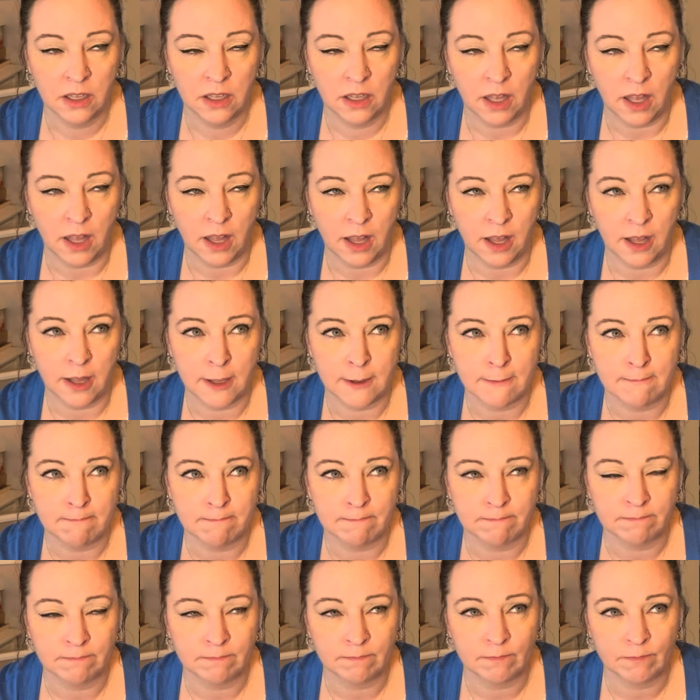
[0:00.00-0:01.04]
um,
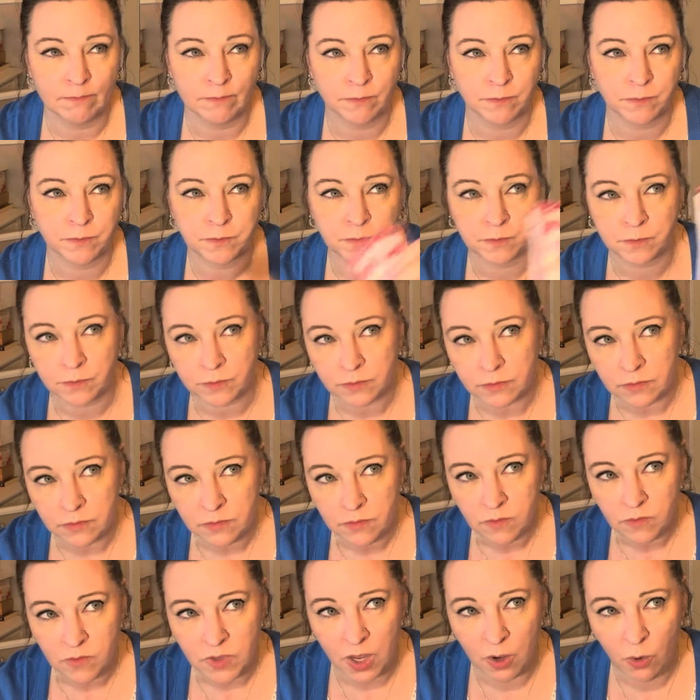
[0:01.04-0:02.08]

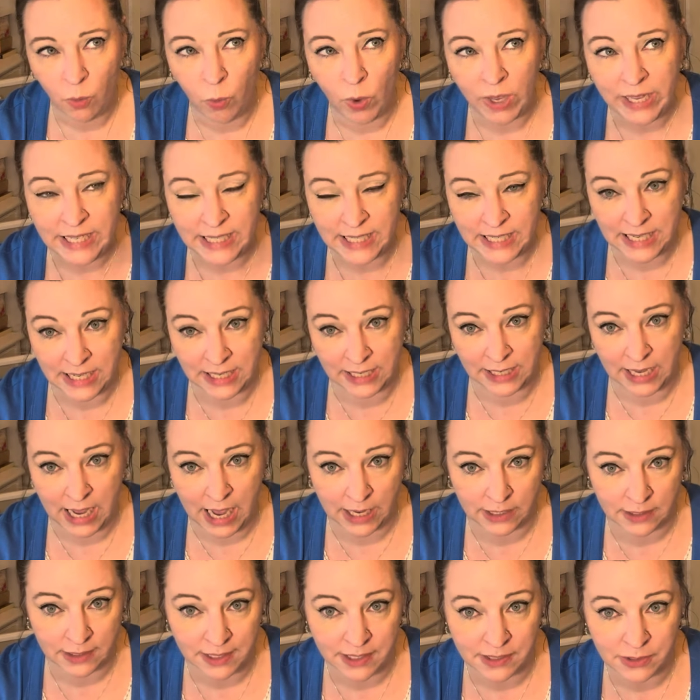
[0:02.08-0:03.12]
white tea and
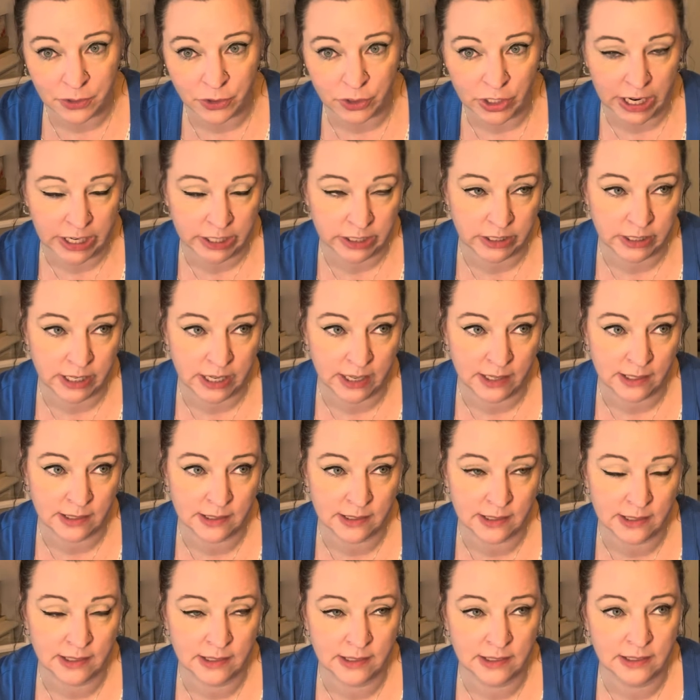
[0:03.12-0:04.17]
cactus dryer
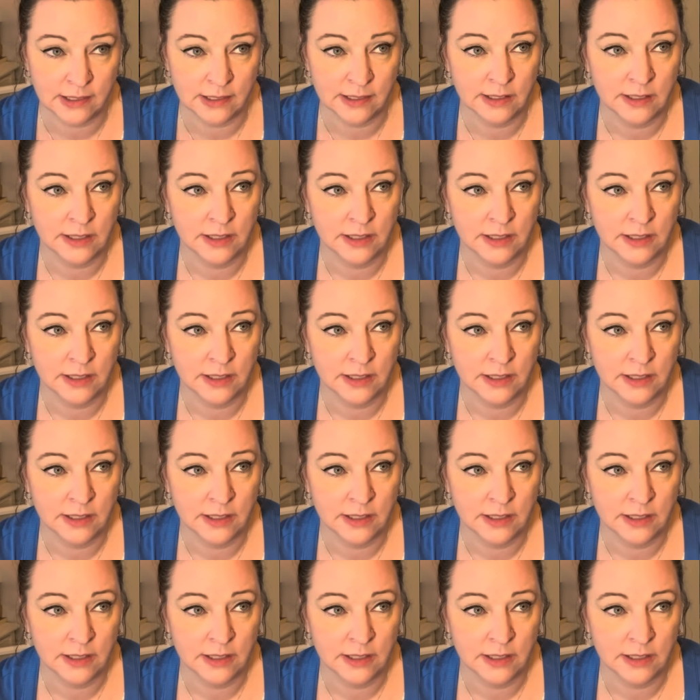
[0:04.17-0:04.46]
discs.